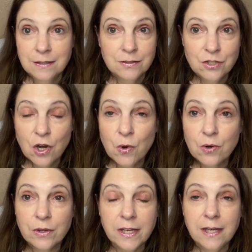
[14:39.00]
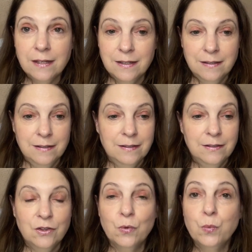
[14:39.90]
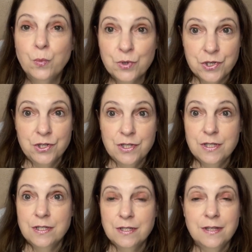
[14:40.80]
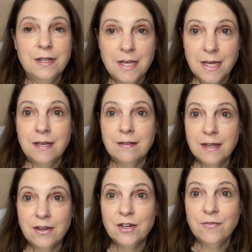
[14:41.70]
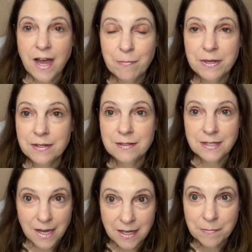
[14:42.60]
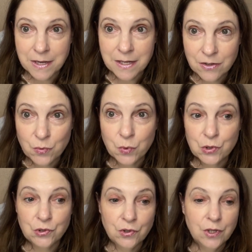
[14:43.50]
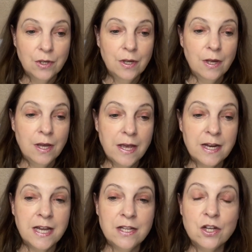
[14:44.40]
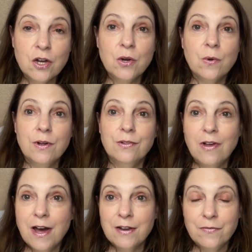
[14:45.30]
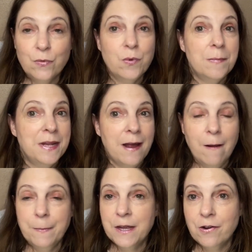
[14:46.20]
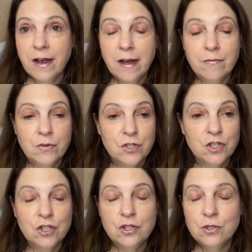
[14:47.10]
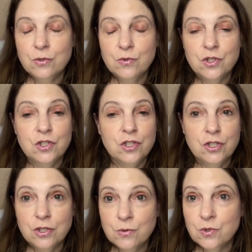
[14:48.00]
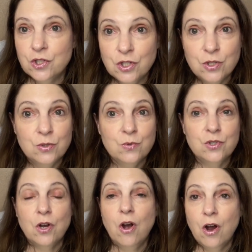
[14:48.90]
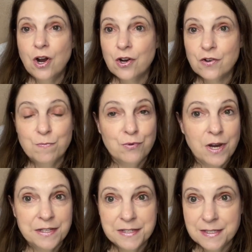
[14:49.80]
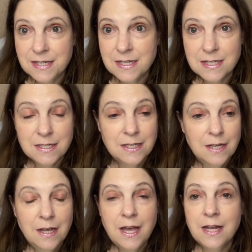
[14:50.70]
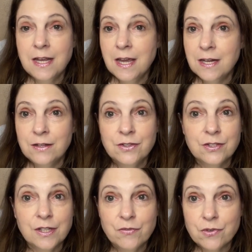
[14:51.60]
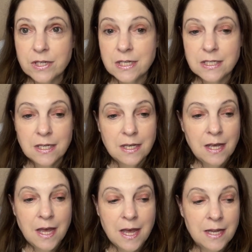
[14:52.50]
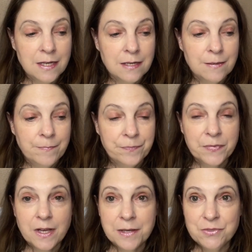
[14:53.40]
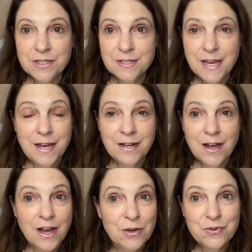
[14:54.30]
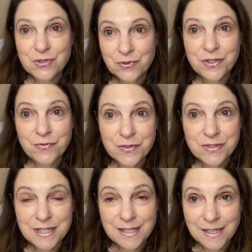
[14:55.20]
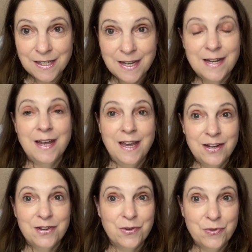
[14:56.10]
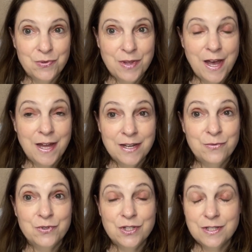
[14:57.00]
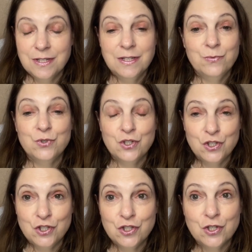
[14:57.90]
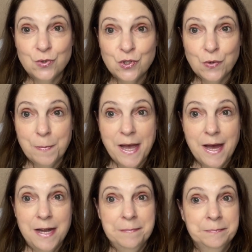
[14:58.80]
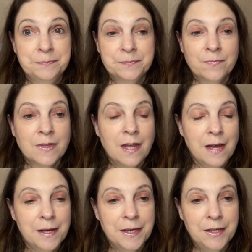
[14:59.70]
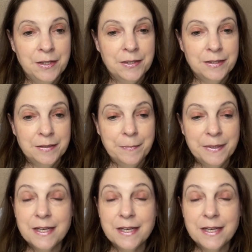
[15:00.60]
totally the worst thing that could have happened to anybody in the world. And I know a lot of women out there have huge, huge, huge hard pregnancies and deliveries. And I'm just saying, I was only 15 and I had to go through that, and it was so, so bad. But